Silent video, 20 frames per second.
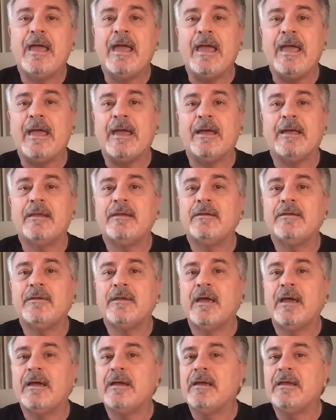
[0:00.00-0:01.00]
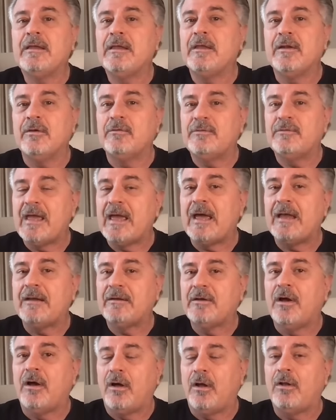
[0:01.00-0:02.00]
And, you know,
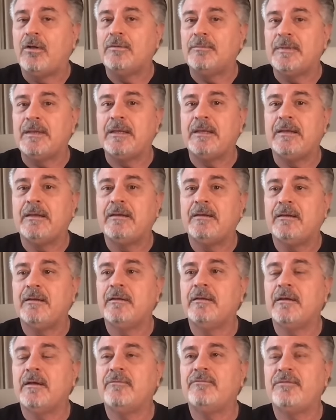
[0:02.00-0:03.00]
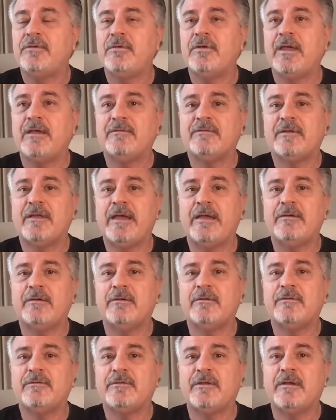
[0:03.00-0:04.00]
Dad called me a few days
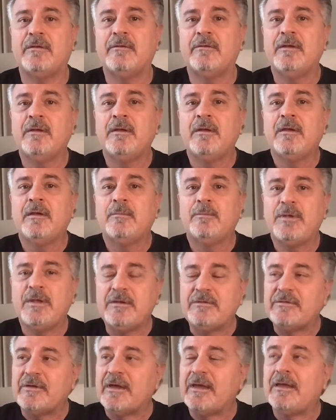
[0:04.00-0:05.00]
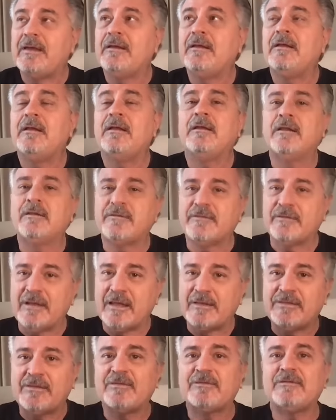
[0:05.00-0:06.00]
later and said, P J, let's
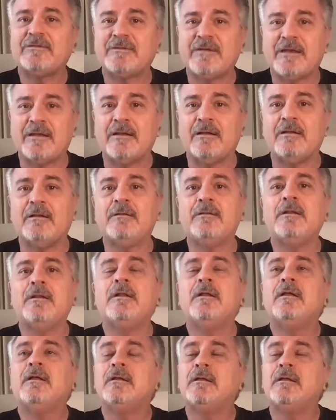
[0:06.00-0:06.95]
let this settle.